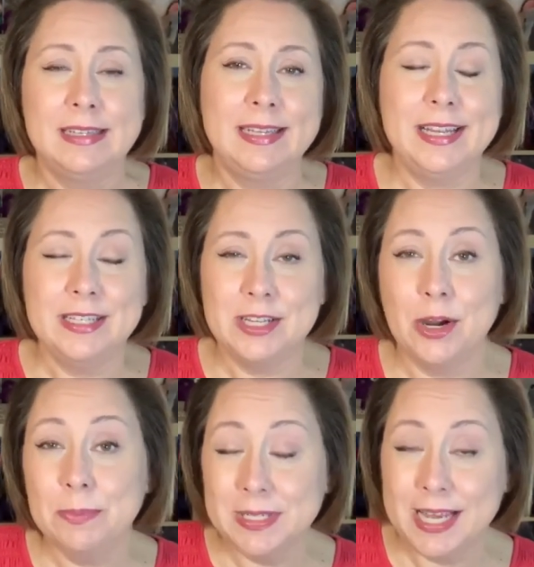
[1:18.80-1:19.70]

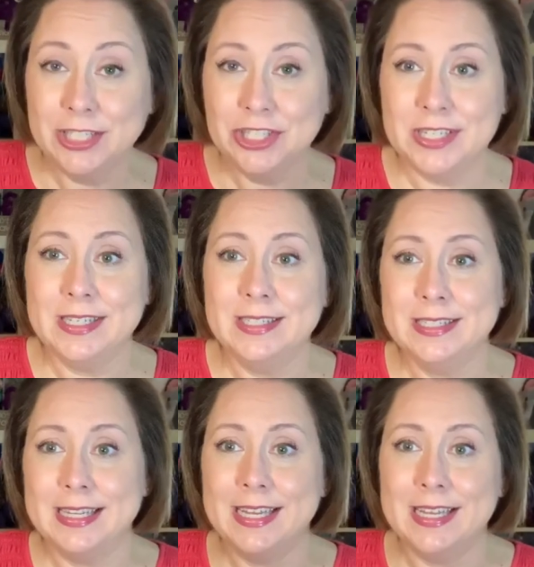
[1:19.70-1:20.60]
interpretation
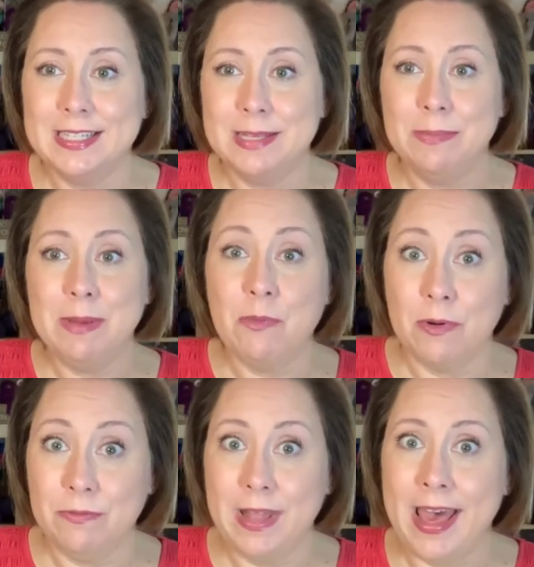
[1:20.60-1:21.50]
to get it to be more
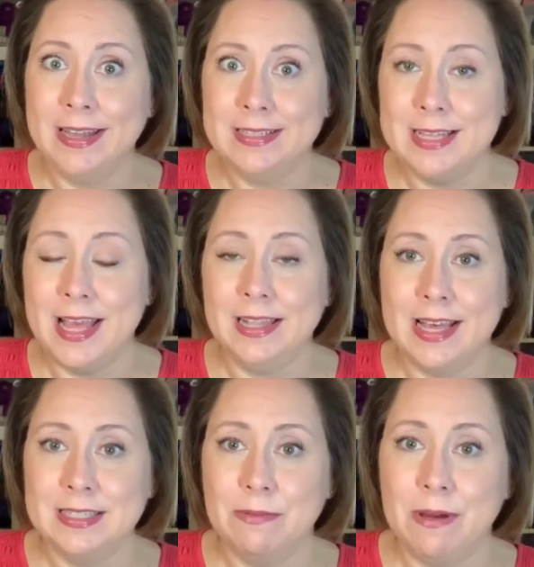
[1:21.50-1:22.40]
flat and, and
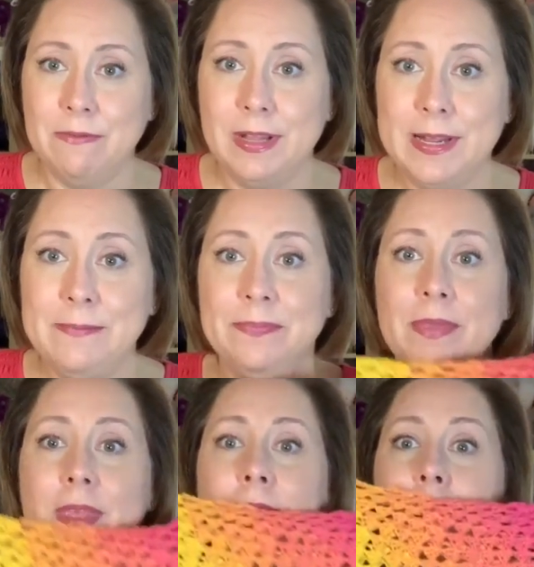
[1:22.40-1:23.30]
less ruffly.
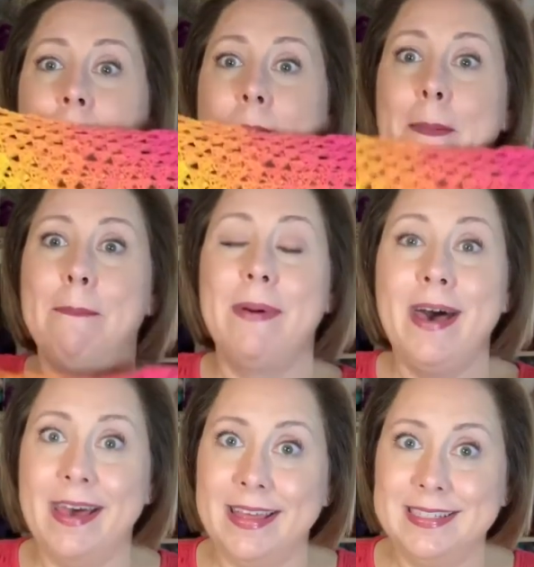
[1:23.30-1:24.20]

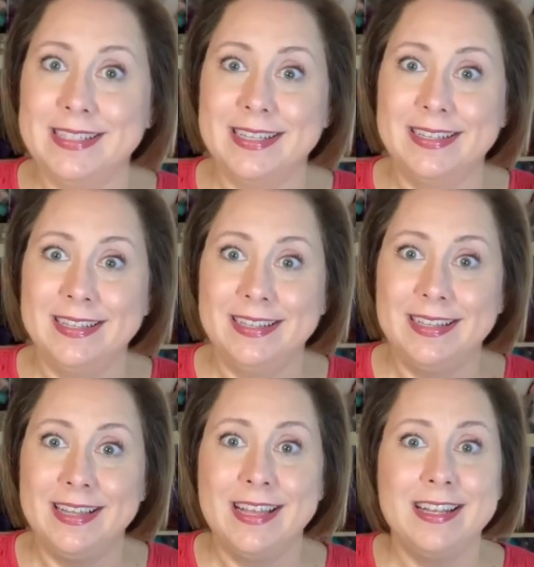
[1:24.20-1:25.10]
But
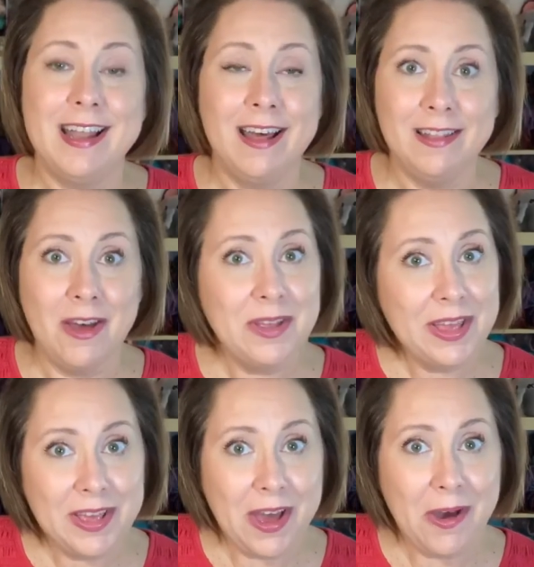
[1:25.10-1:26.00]
not long
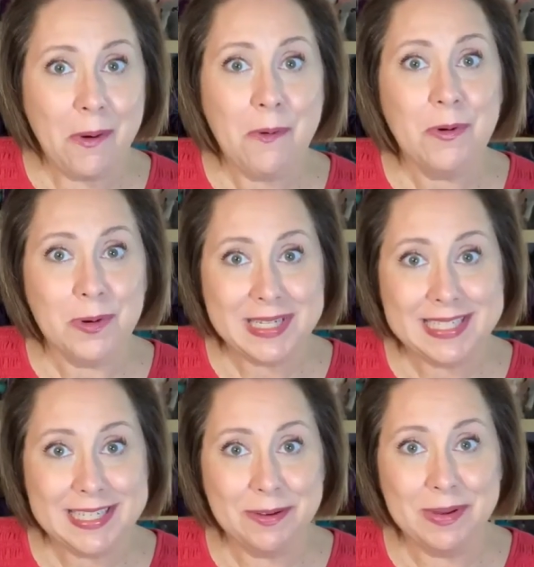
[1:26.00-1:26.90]
ago,
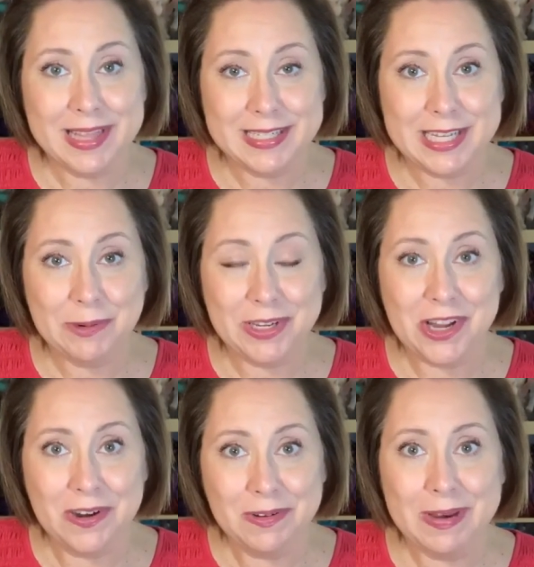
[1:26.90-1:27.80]
Christa with The Secret
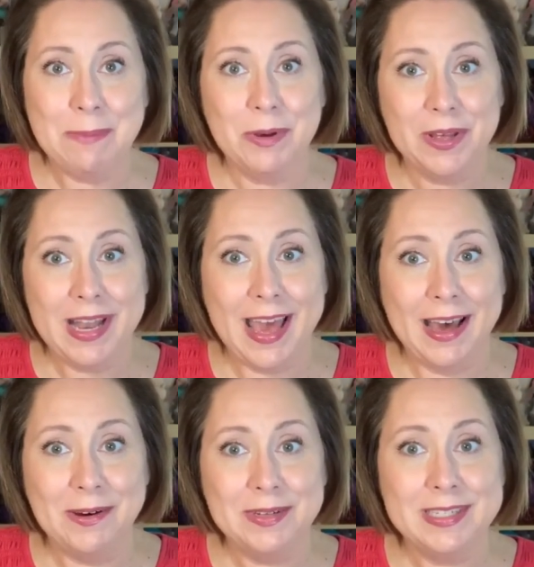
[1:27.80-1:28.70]
Yarnery put
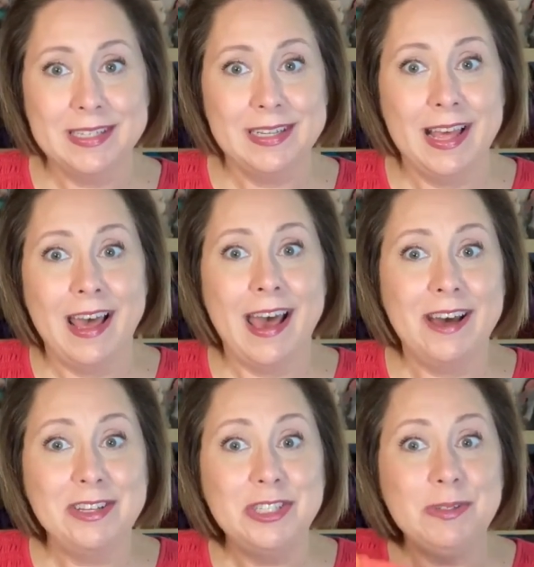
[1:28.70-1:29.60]
out how
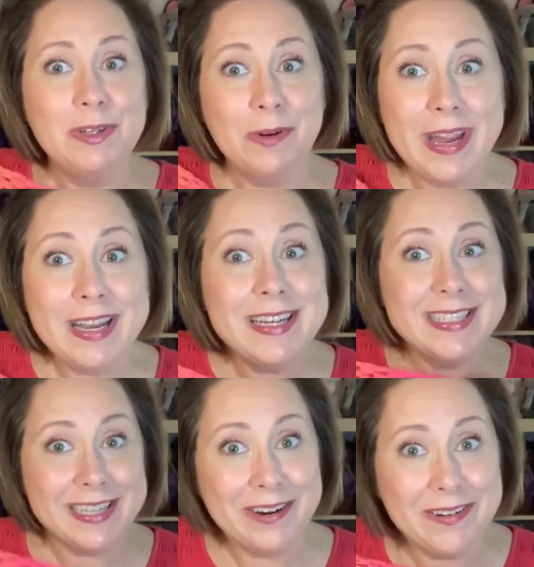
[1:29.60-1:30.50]
to do a granny
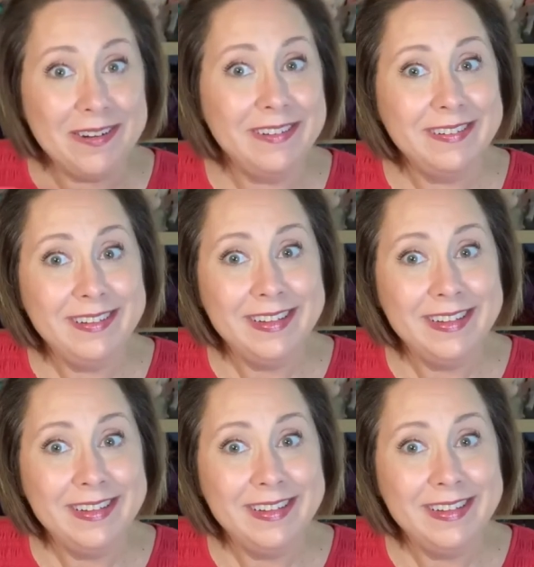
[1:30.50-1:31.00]
circle.